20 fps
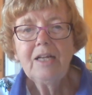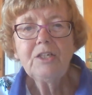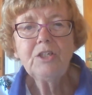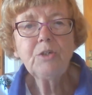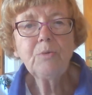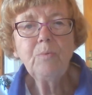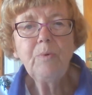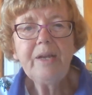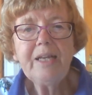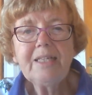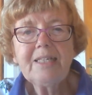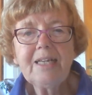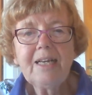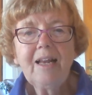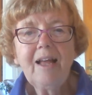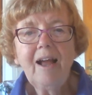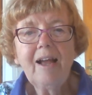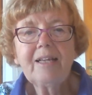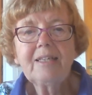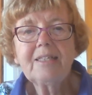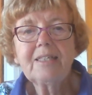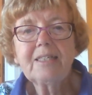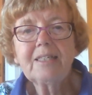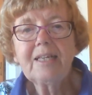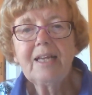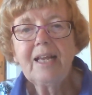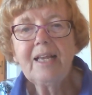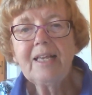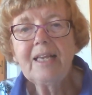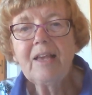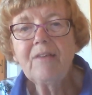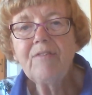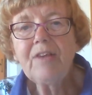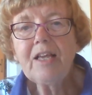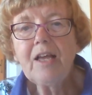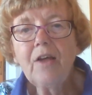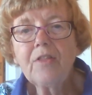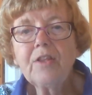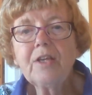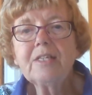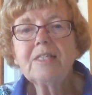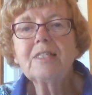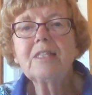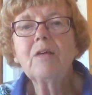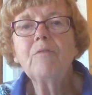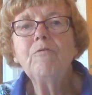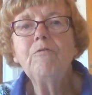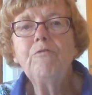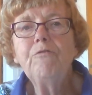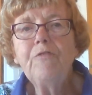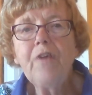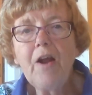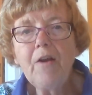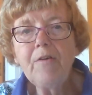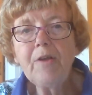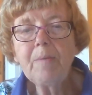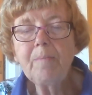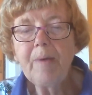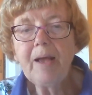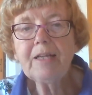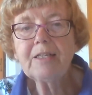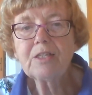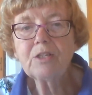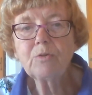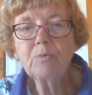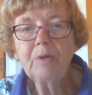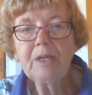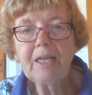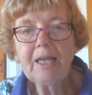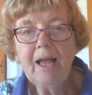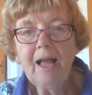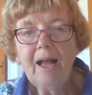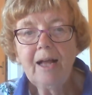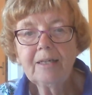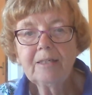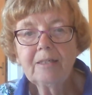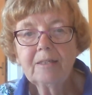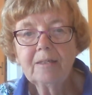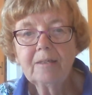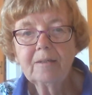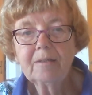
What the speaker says: Do we delight in giving others the very best we can?